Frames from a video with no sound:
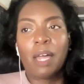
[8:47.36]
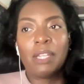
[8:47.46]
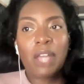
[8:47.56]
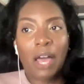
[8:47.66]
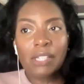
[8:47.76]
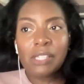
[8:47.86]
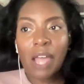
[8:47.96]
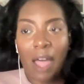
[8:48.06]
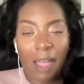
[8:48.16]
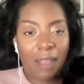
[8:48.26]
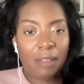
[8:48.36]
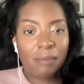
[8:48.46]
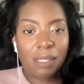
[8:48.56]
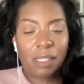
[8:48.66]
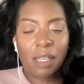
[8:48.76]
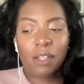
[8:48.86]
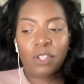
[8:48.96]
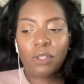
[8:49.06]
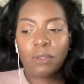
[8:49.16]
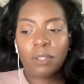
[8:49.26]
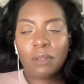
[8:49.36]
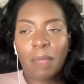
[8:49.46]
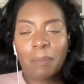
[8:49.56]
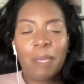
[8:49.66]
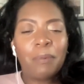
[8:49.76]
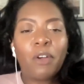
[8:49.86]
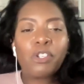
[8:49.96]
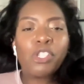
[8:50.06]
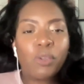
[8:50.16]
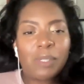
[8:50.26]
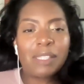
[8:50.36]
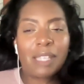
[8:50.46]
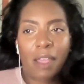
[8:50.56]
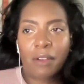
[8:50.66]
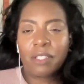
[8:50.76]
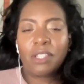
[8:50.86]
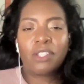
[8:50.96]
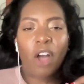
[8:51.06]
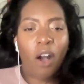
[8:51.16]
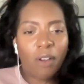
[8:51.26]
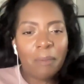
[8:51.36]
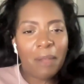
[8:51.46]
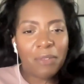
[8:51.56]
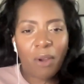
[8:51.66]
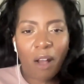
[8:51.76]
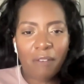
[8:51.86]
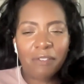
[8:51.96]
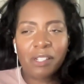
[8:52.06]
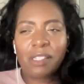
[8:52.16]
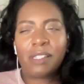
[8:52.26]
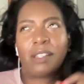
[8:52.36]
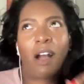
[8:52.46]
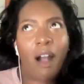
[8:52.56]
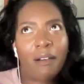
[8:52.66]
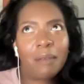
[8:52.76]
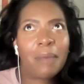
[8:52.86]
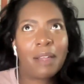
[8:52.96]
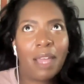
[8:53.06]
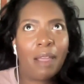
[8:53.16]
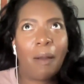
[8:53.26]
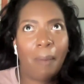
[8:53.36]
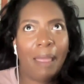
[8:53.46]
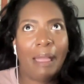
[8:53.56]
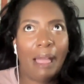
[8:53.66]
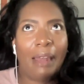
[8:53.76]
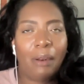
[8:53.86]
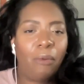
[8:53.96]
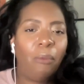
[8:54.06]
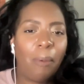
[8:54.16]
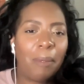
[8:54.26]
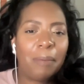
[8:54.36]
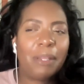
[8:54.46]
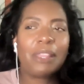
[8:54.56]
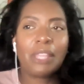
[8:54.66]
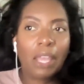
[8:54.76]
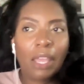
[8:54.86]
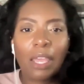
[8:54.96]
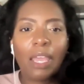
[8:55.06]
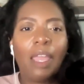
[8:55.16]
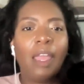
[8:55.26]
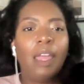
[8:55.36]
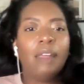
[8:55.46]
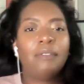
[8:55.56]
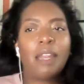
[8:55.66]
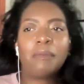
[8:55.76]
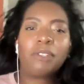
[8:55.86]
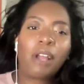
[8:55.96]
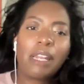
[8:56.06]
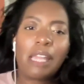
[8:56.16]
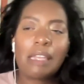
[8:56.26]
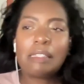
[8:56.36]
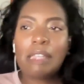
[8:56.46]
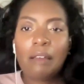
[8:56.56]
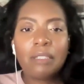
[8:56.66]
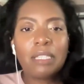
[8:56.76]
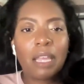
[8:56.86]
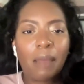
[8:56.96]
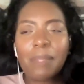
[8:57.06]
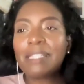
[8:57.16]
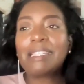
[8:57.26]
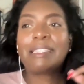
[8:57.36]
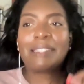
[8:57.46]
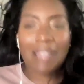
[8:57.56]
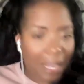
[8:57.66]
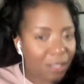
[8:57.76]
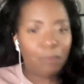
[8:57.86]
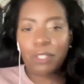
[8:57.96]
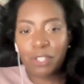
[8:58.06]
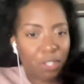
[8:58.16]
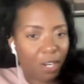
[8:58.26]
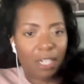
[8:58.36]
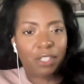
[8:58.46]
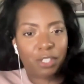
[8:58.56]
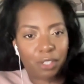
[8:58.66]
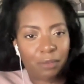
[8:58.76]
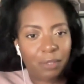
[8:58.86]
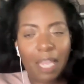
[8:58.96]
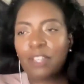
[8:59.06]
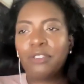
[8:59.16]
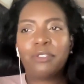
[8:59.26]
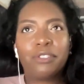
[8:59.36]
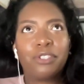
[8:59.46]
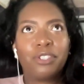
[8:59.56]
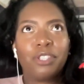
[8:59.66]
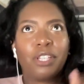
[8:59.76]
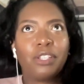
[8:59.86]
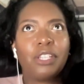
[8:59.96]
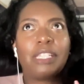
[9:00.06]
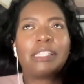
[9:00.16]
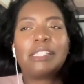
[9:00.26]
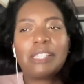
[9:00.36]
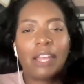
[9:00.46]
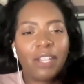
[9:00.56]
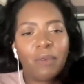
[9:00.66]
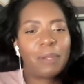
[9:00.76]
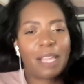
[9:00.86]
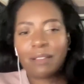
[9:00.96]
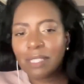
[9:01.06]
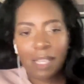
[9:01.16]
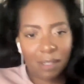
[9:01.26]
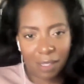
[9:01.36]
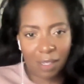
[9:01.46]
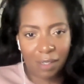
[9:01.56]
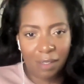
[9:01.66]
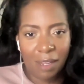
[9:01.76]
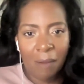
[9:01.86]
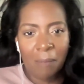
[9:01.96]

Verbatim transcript: A lot of times like people are so scared to talk about their offers and talk about like, oh my God, I don't want people to think that I'm trying to like sell to them. That's exactly what you're trying to do. Like you're it's selling without selling.